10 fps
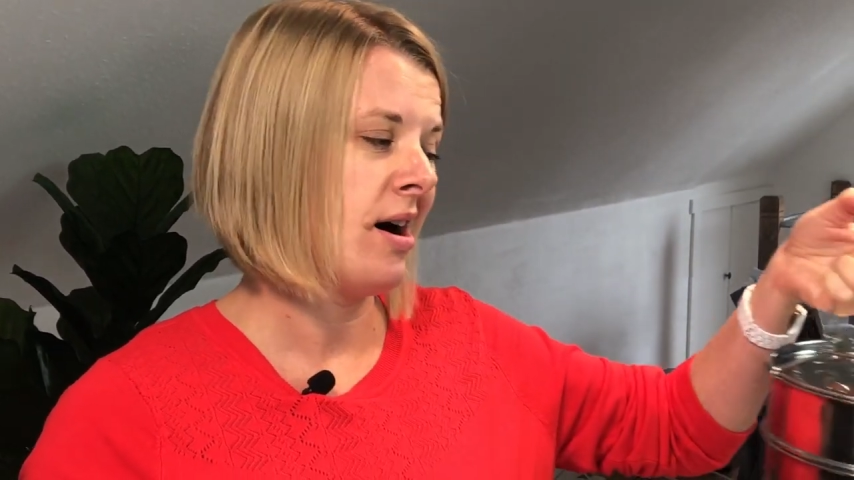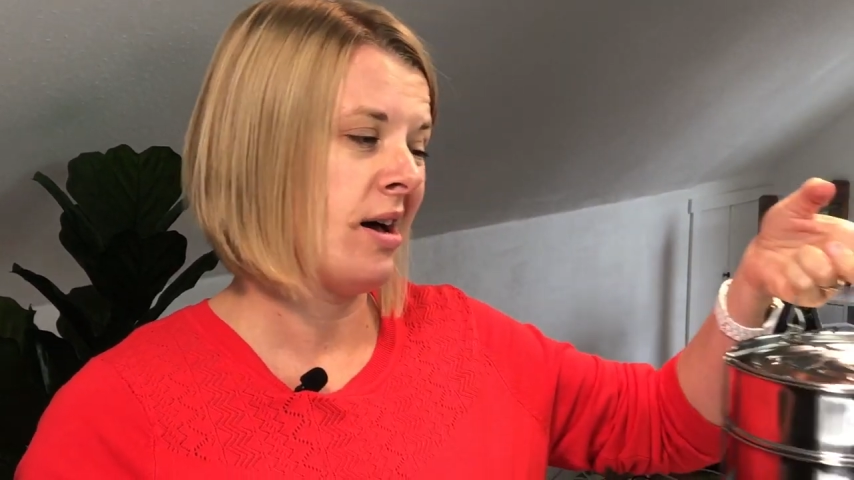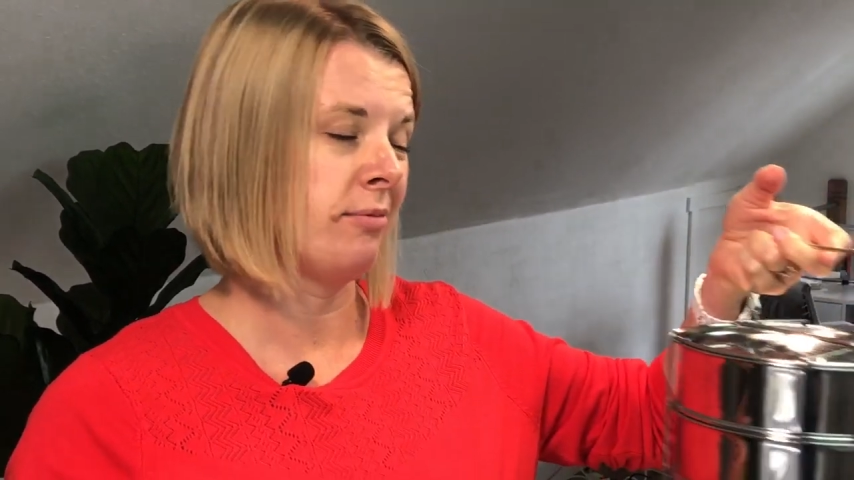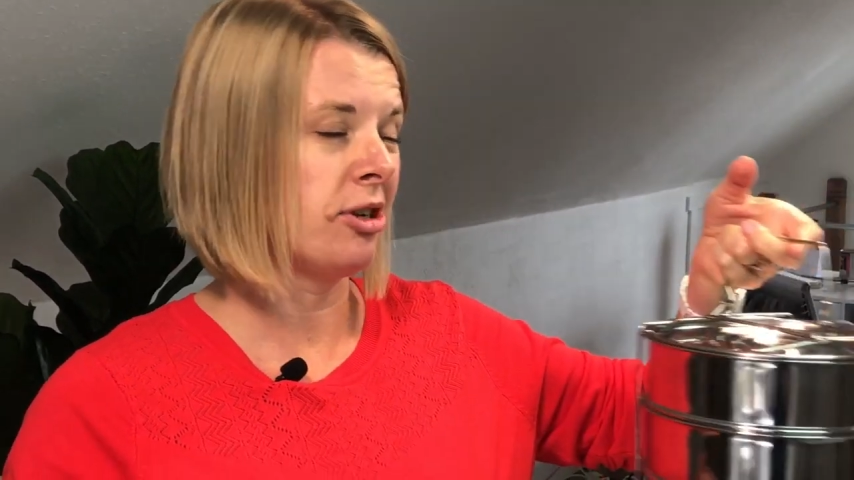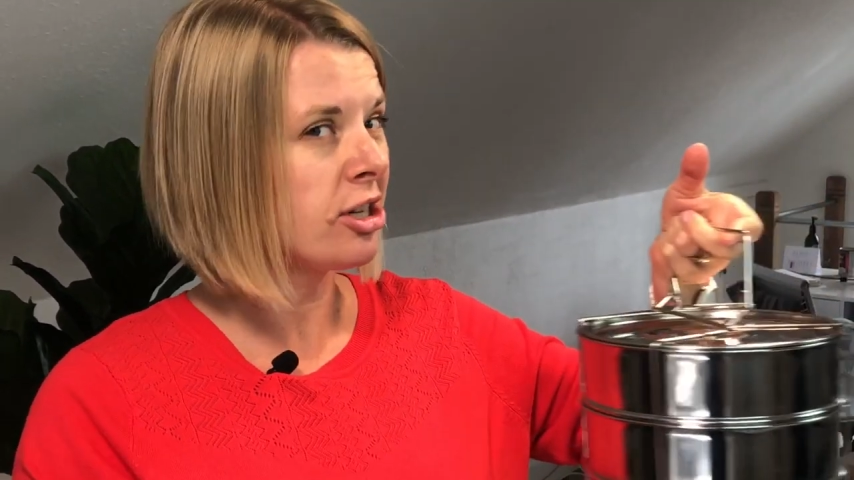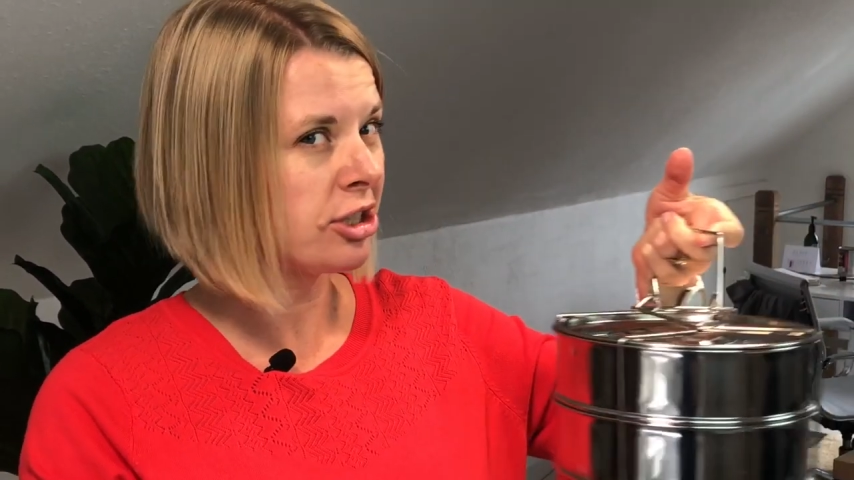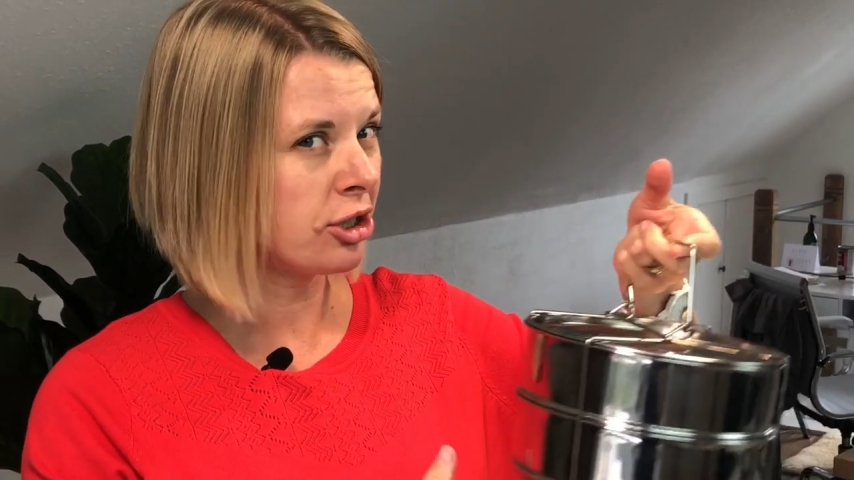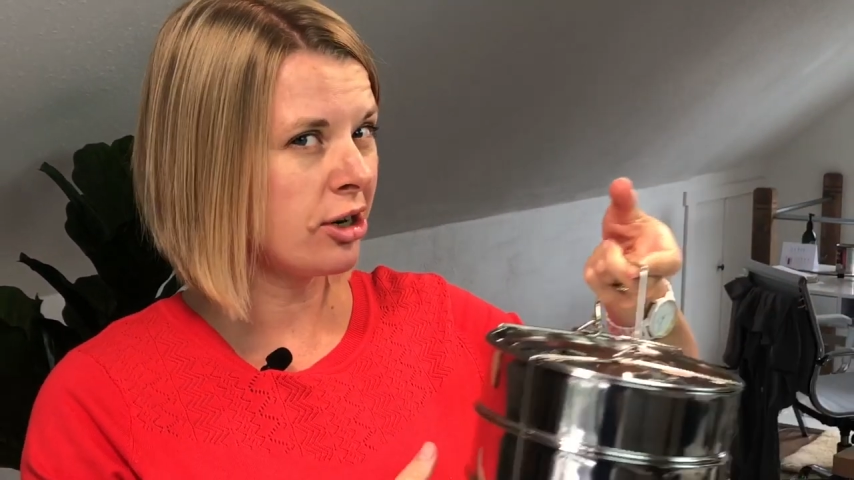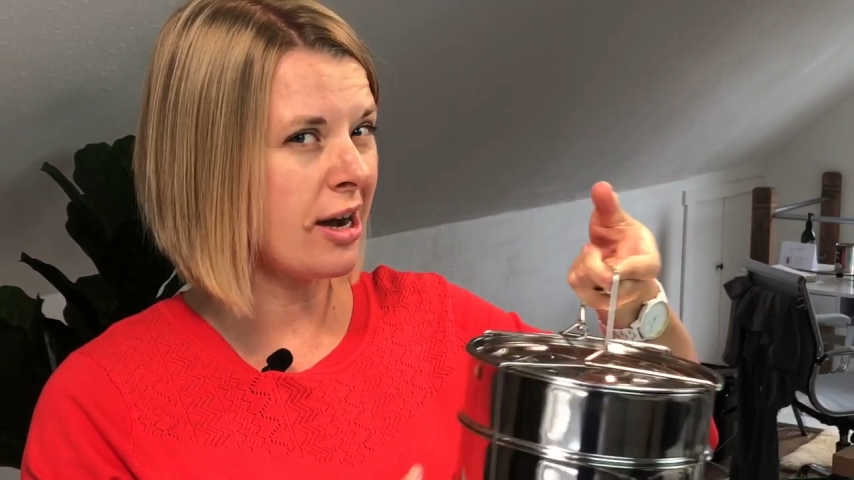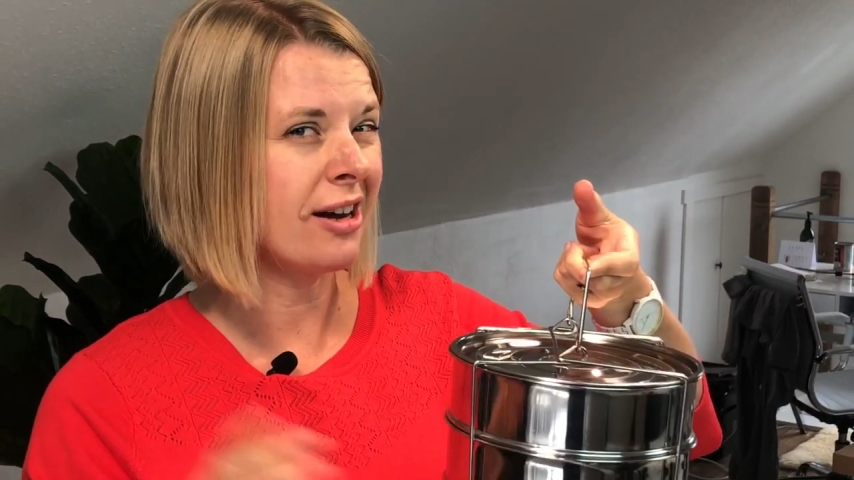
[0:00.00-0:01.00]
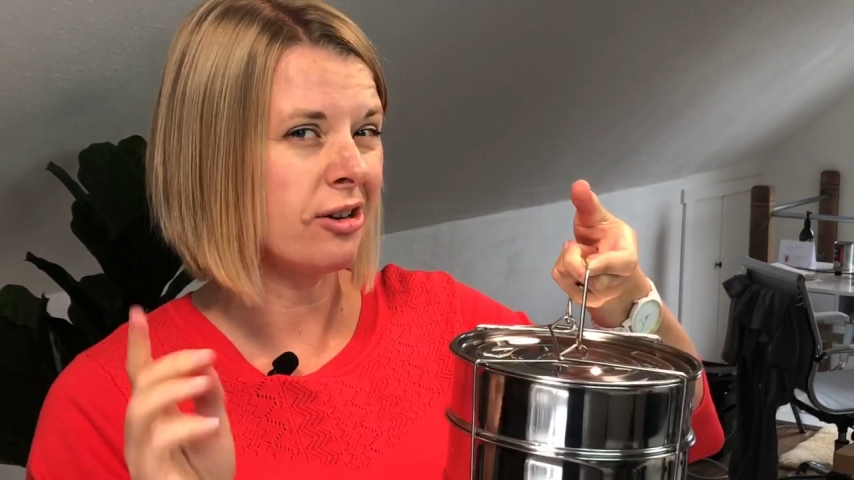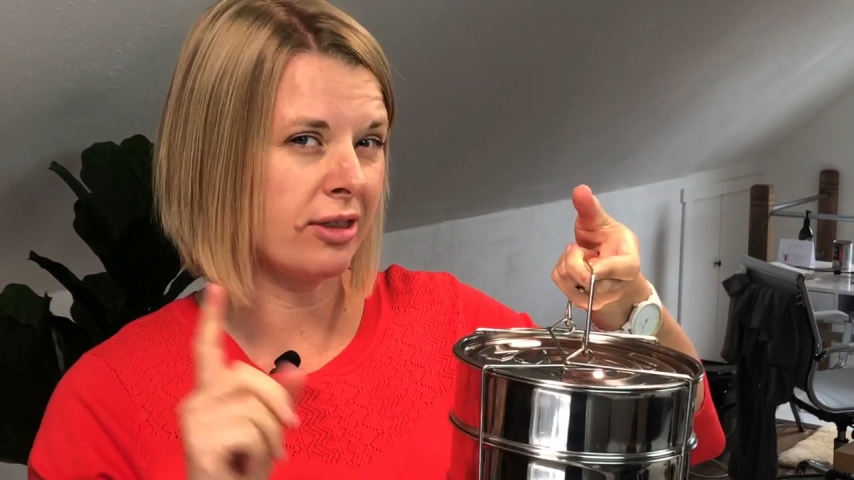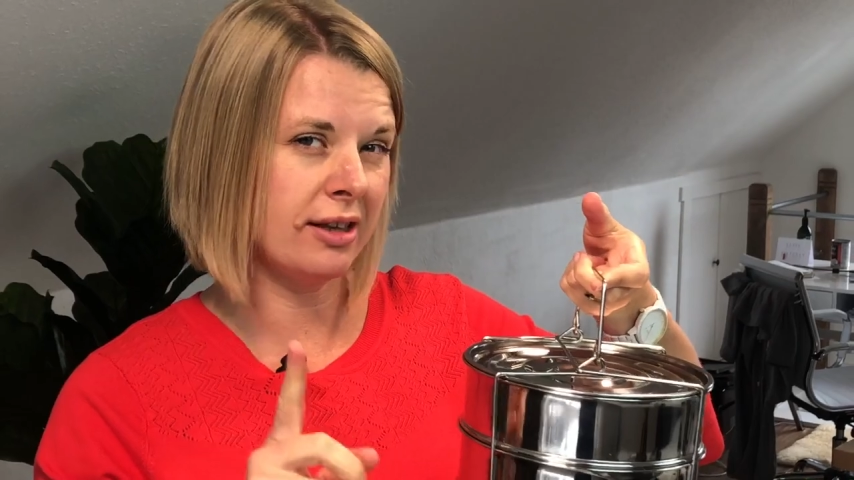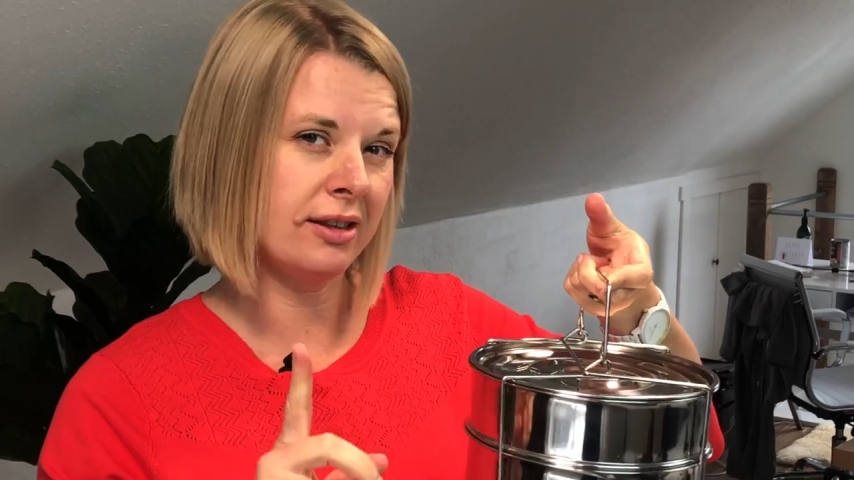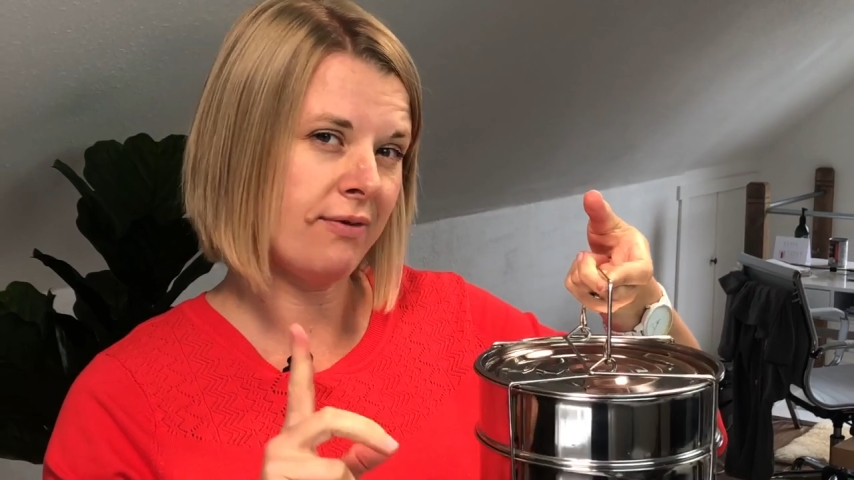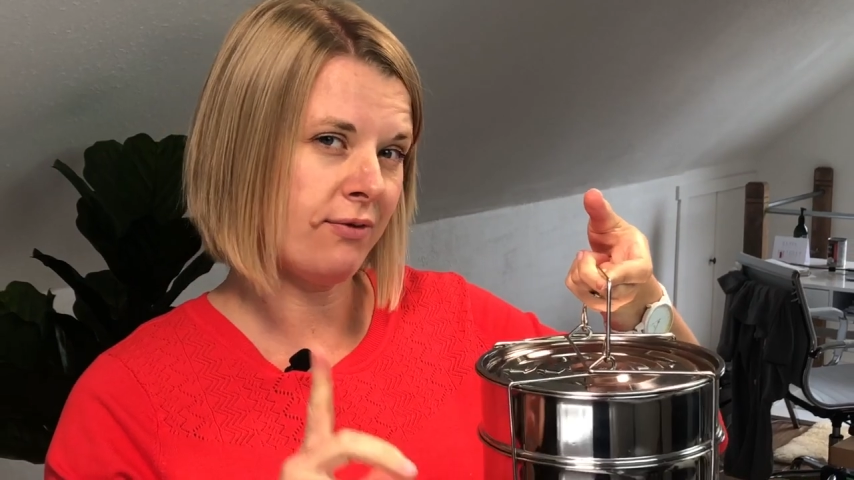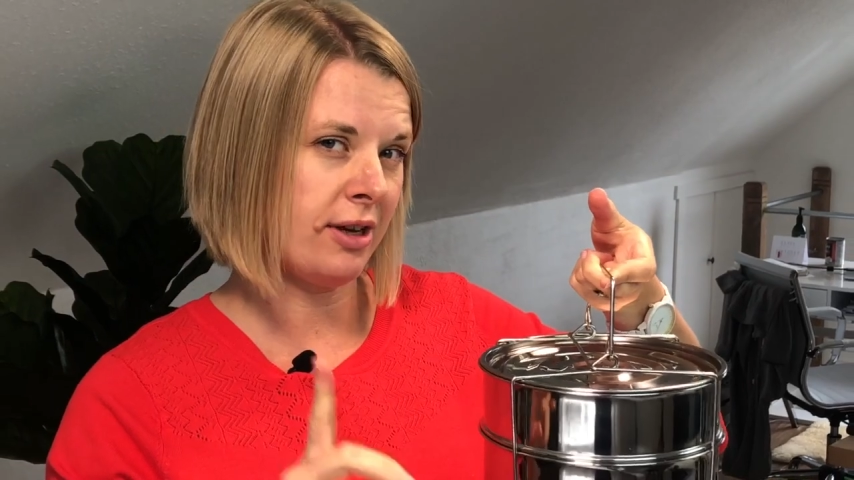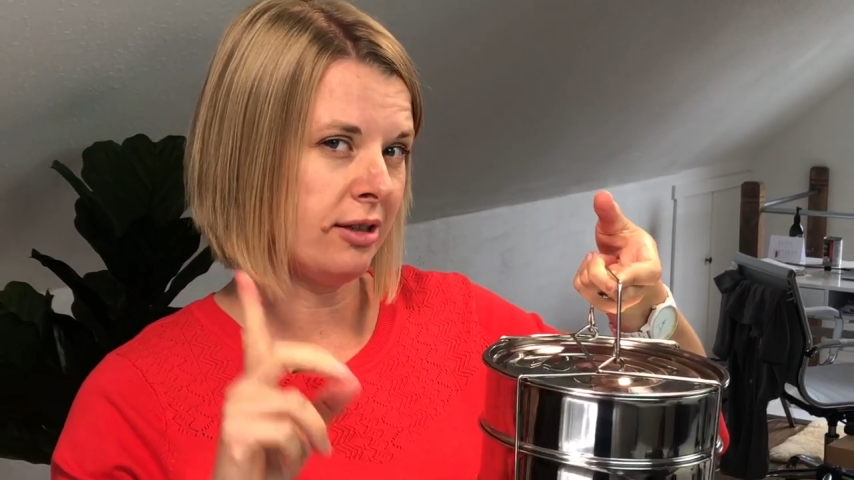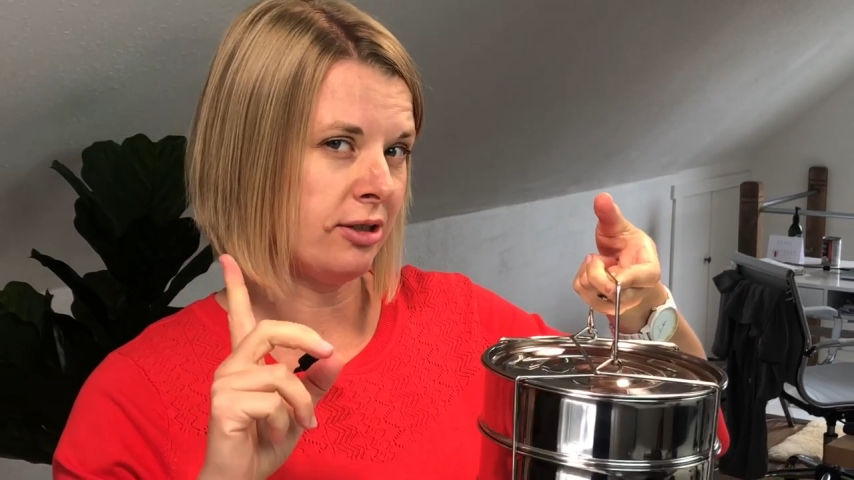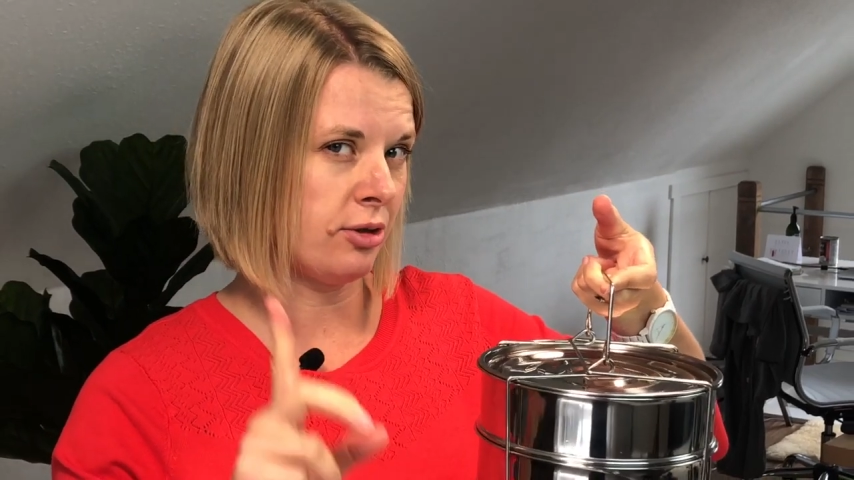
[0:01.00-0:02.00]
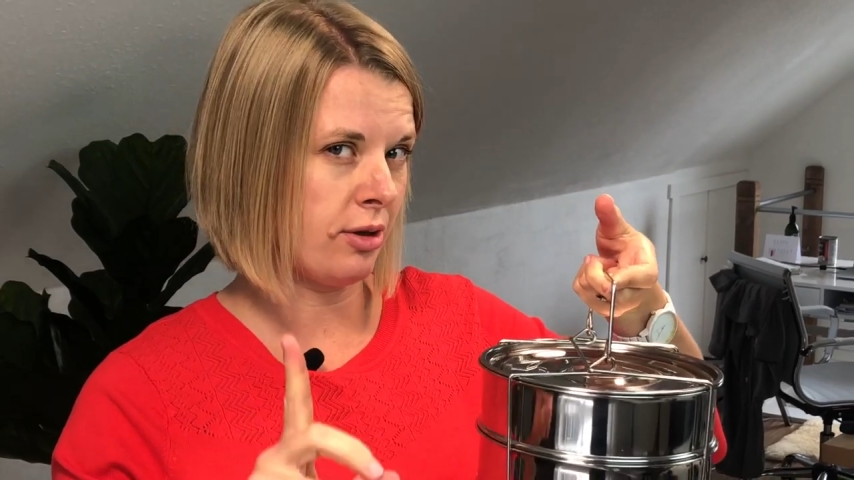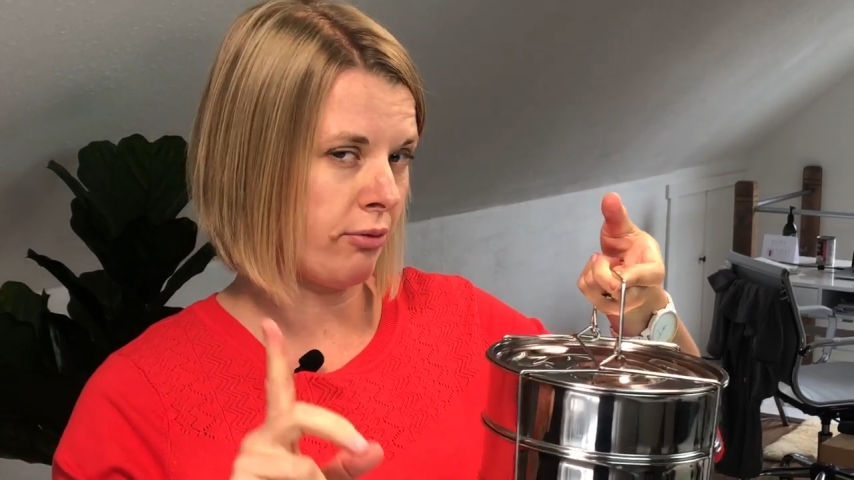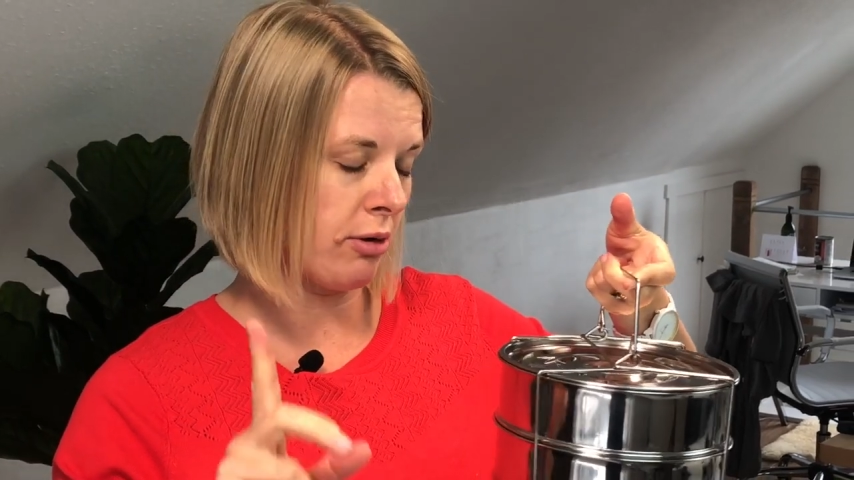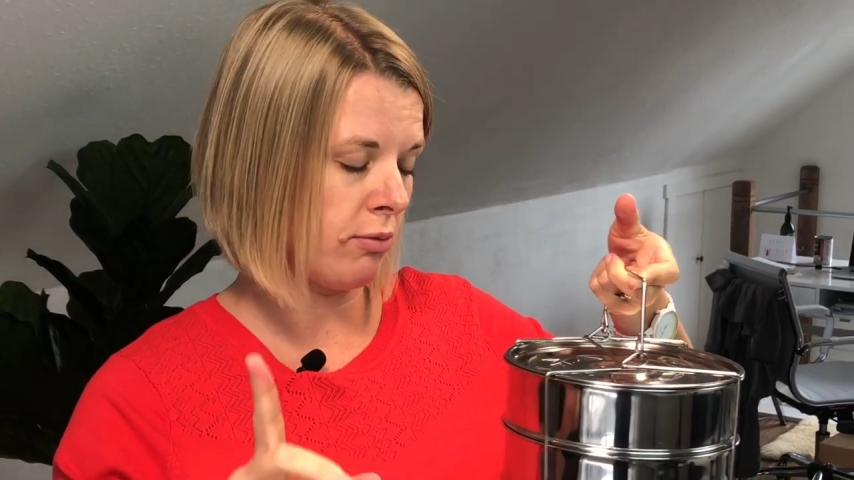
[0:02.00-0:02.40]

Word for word: I'm not sure, I don't think they fit into three